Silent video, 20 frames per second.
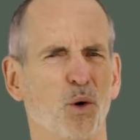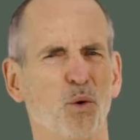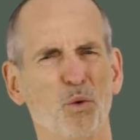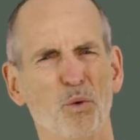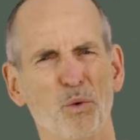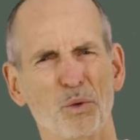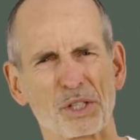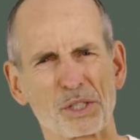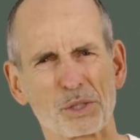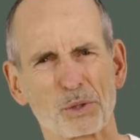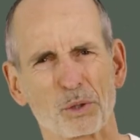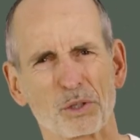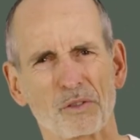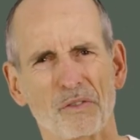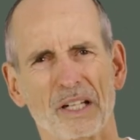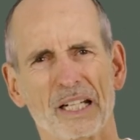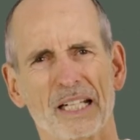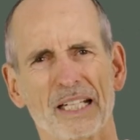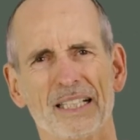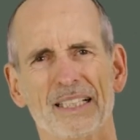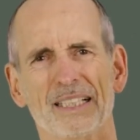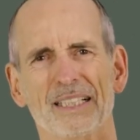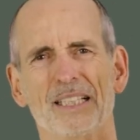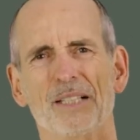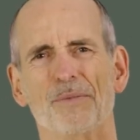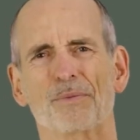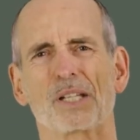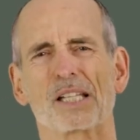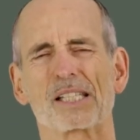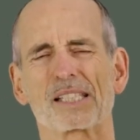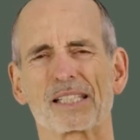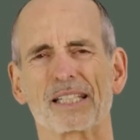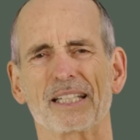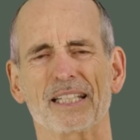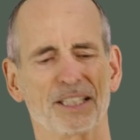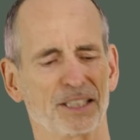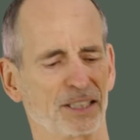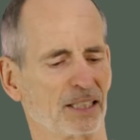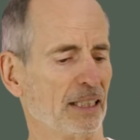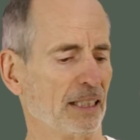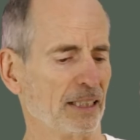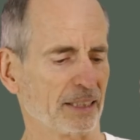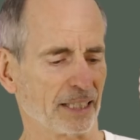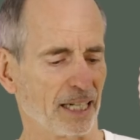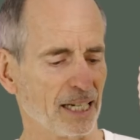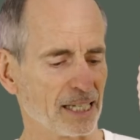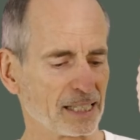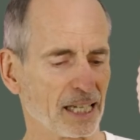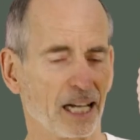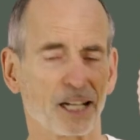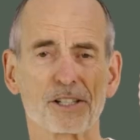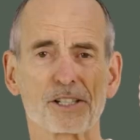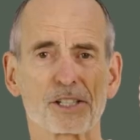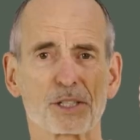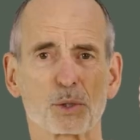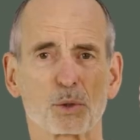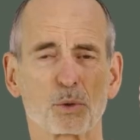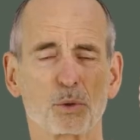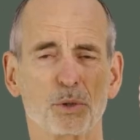oh, that hurts, that stretches. Everything is too